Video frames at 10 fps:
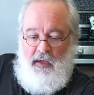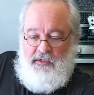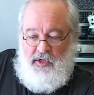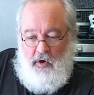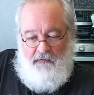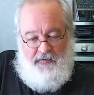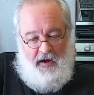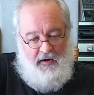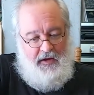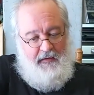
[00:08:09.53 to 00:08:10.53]
So
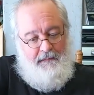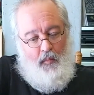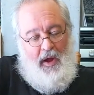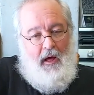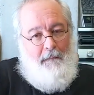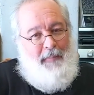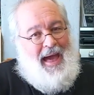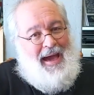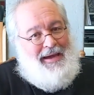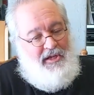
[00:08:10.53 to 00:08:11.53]
very well
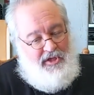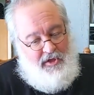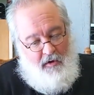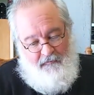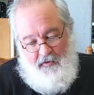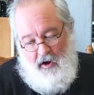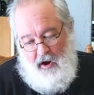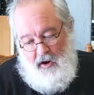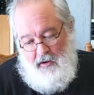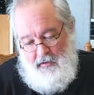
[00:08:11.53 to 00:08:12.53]
packaged so
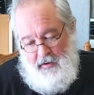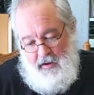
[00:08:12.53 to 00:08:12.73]
far.